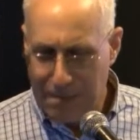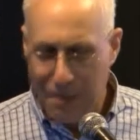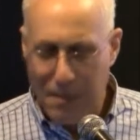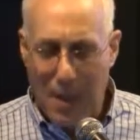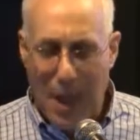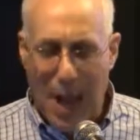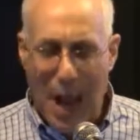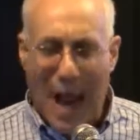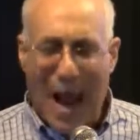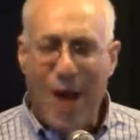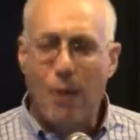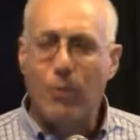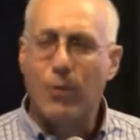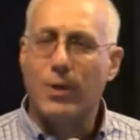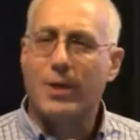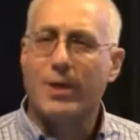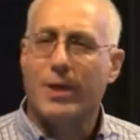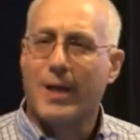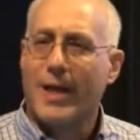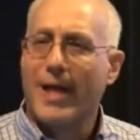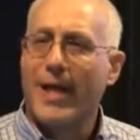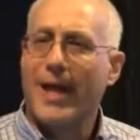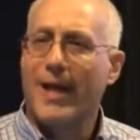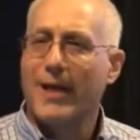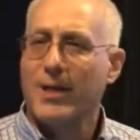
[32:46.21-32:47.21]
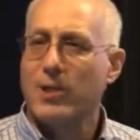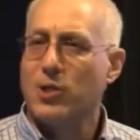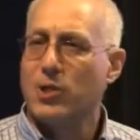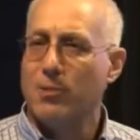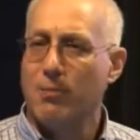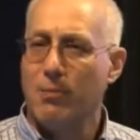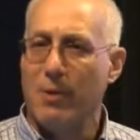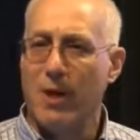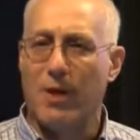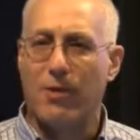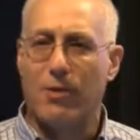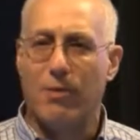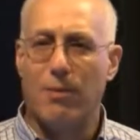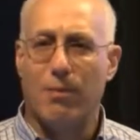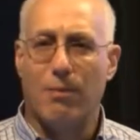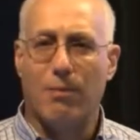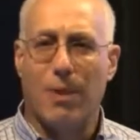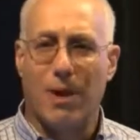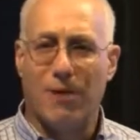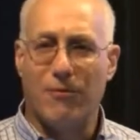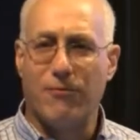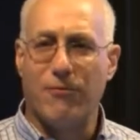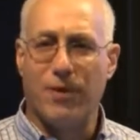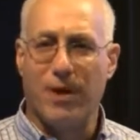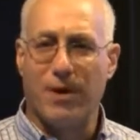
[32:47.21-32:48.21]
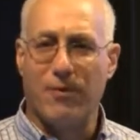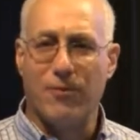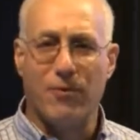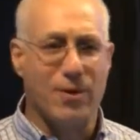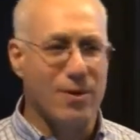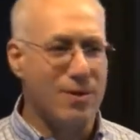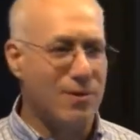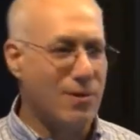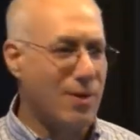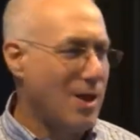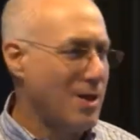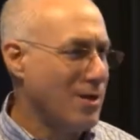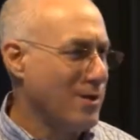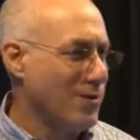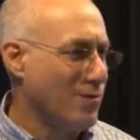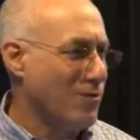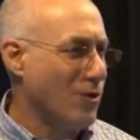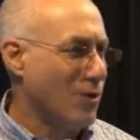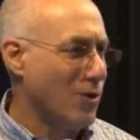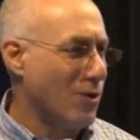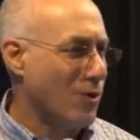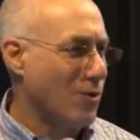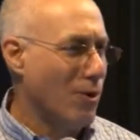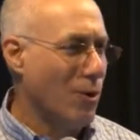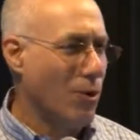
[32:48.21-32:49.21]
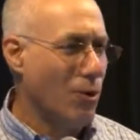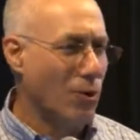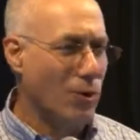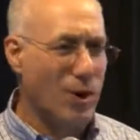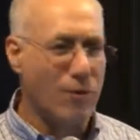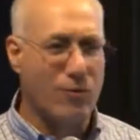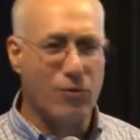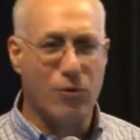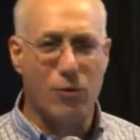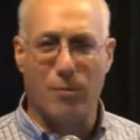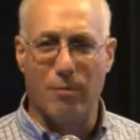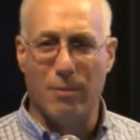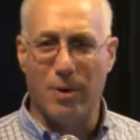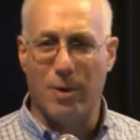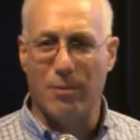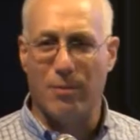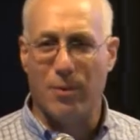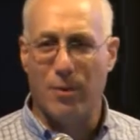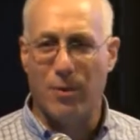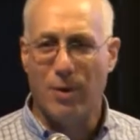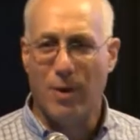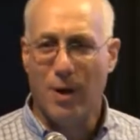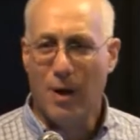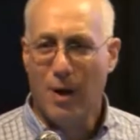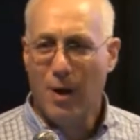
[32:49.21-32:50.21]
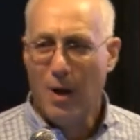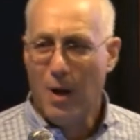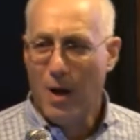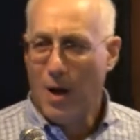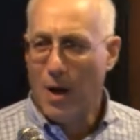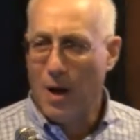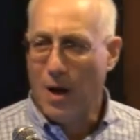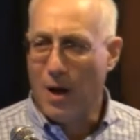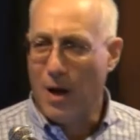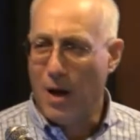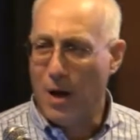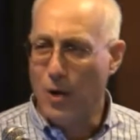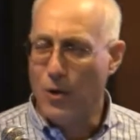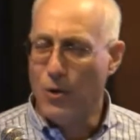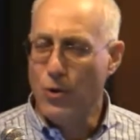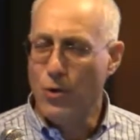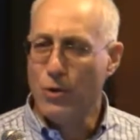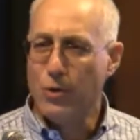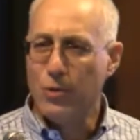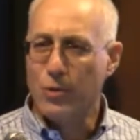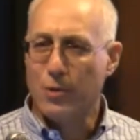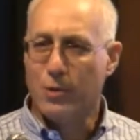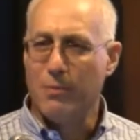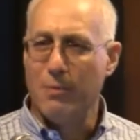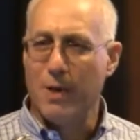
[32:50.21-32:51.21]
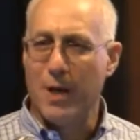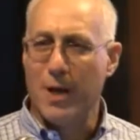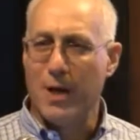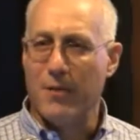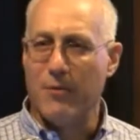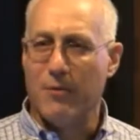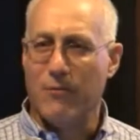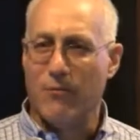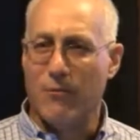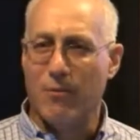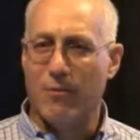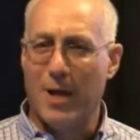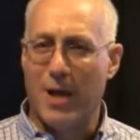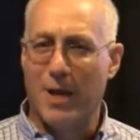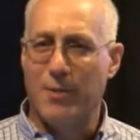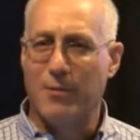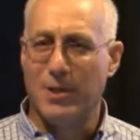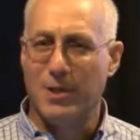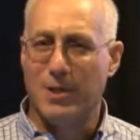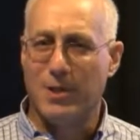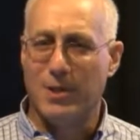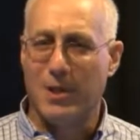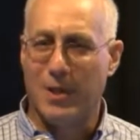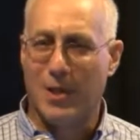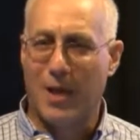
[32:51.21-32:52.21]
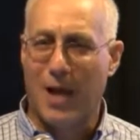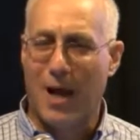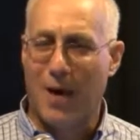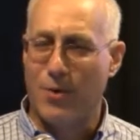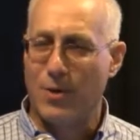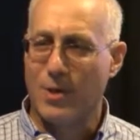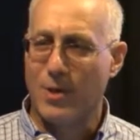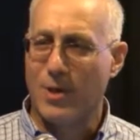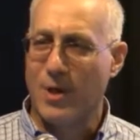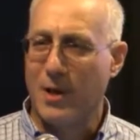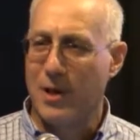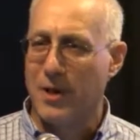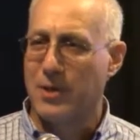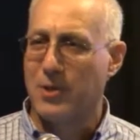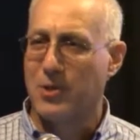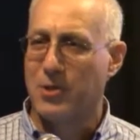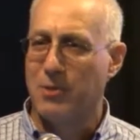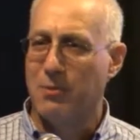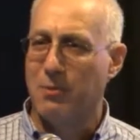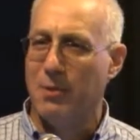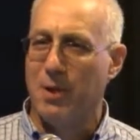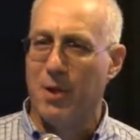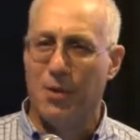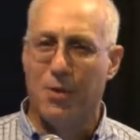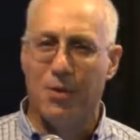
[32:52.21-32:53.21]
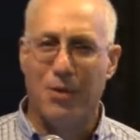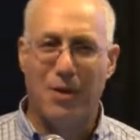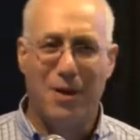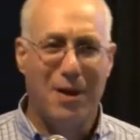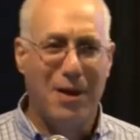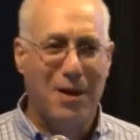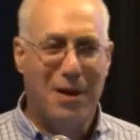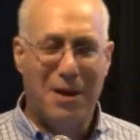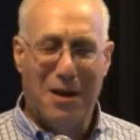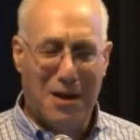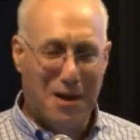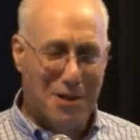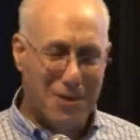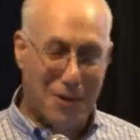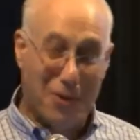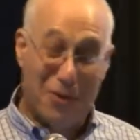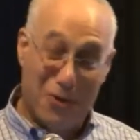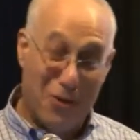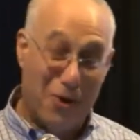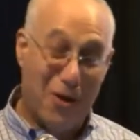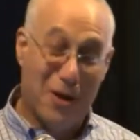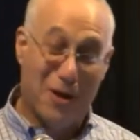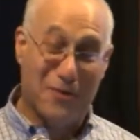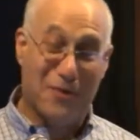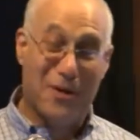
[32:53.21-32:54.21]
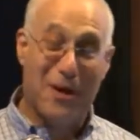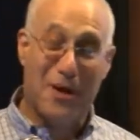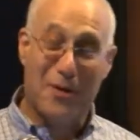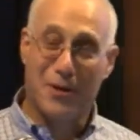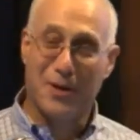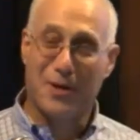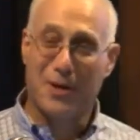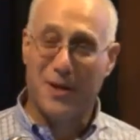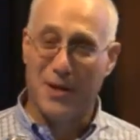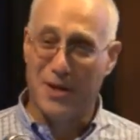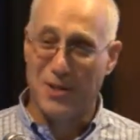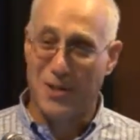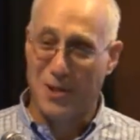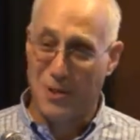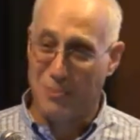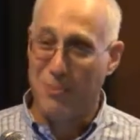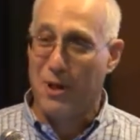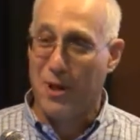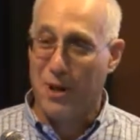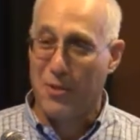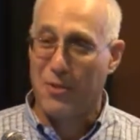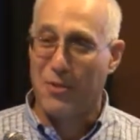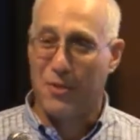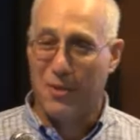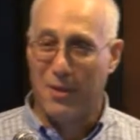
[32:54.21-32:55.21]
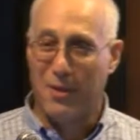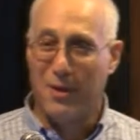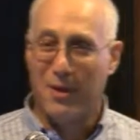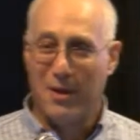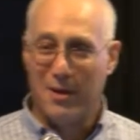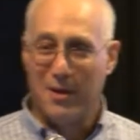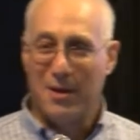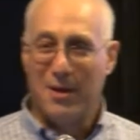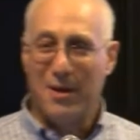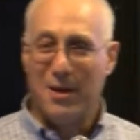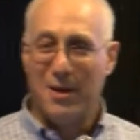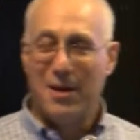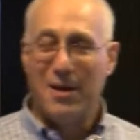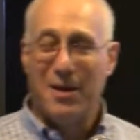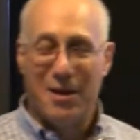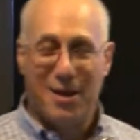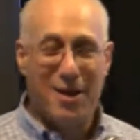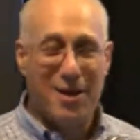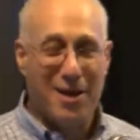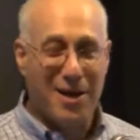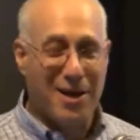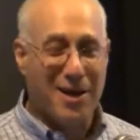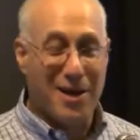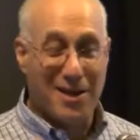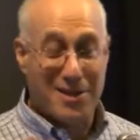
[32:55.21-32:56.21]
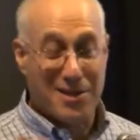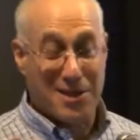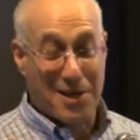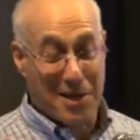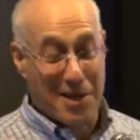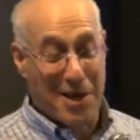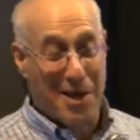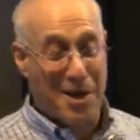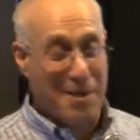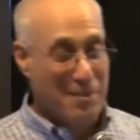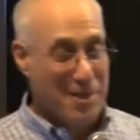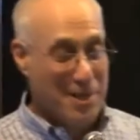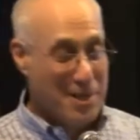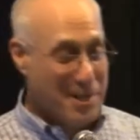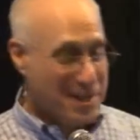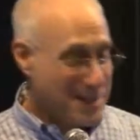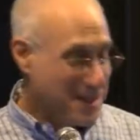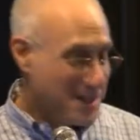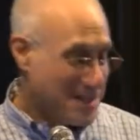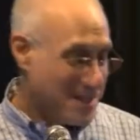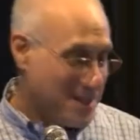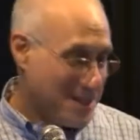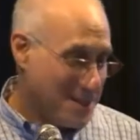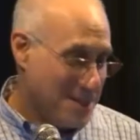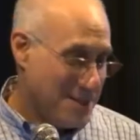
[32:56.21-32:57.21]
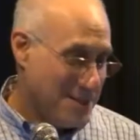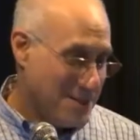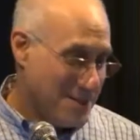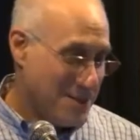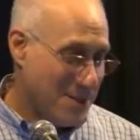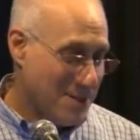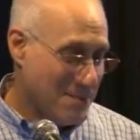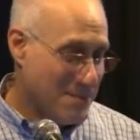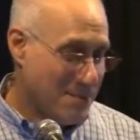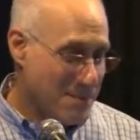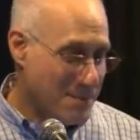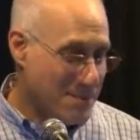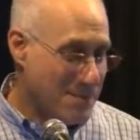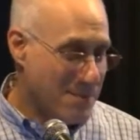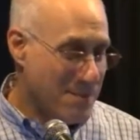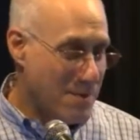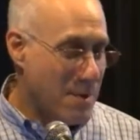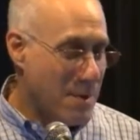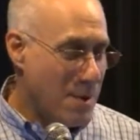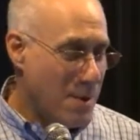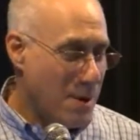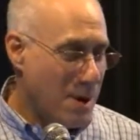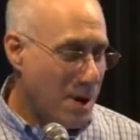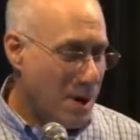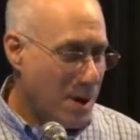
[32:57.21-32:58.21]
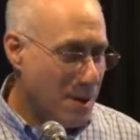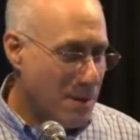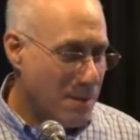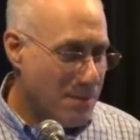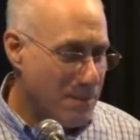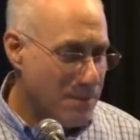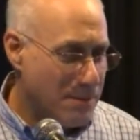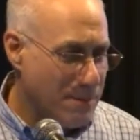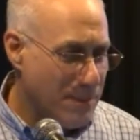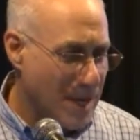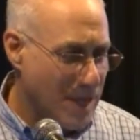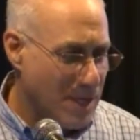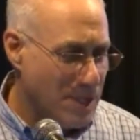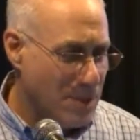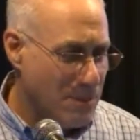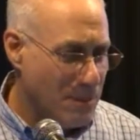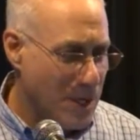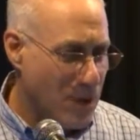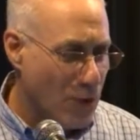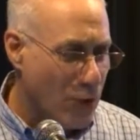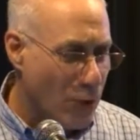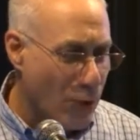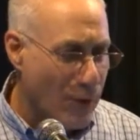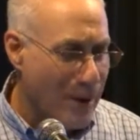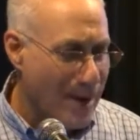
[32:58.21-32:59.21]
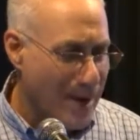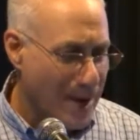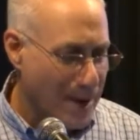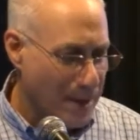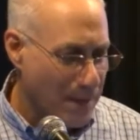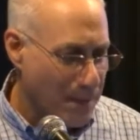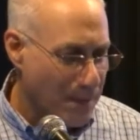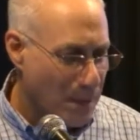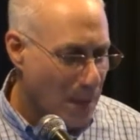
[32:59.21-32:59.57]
Howard K. Smith, my favorite. If any of you are old enough to remember, a newsman from ABC, Howard K. Smith, the thought of Howard K. Smith uh, as a communist it just, uh, makes me grin.